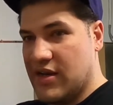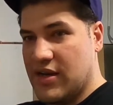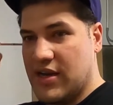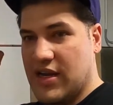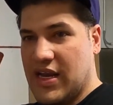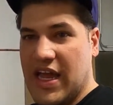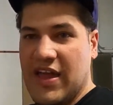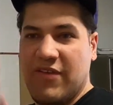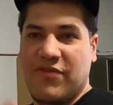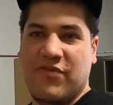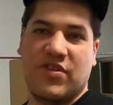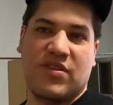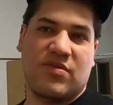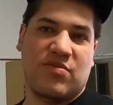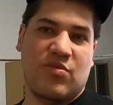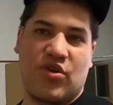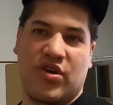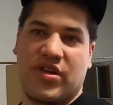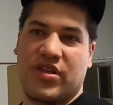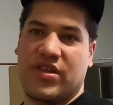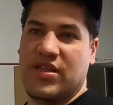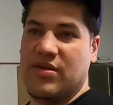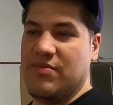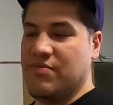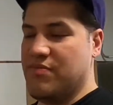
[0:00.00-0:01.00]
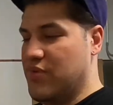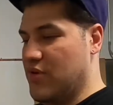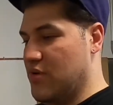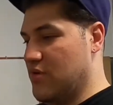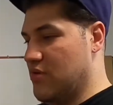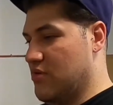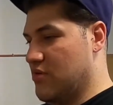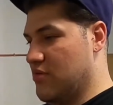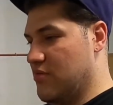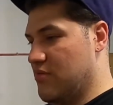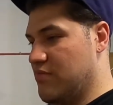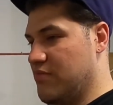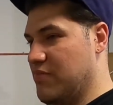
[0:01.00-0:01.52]
Life was more simple.
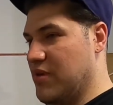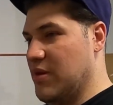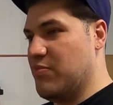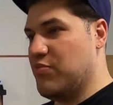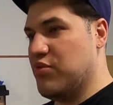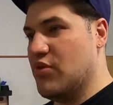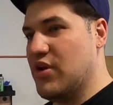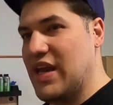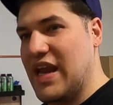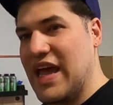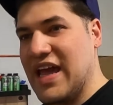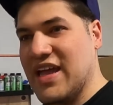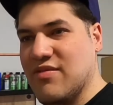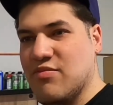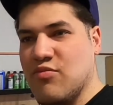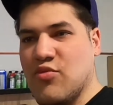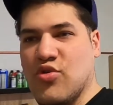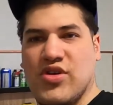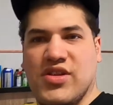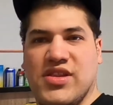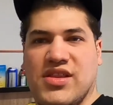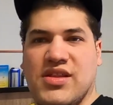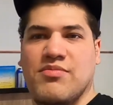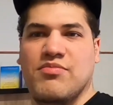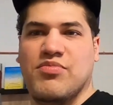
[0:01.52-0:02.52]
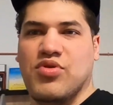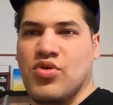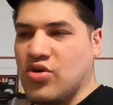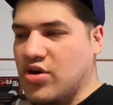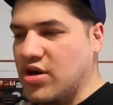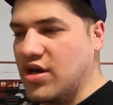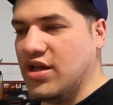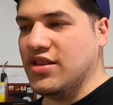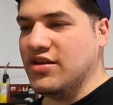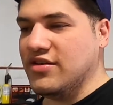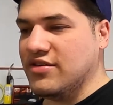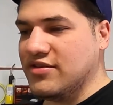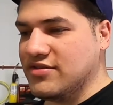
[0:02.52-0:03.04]
People liked more simple
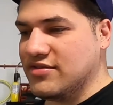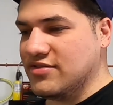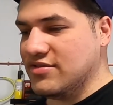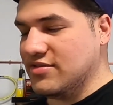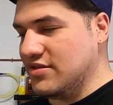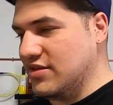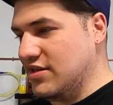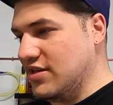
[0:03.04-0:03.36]
colors,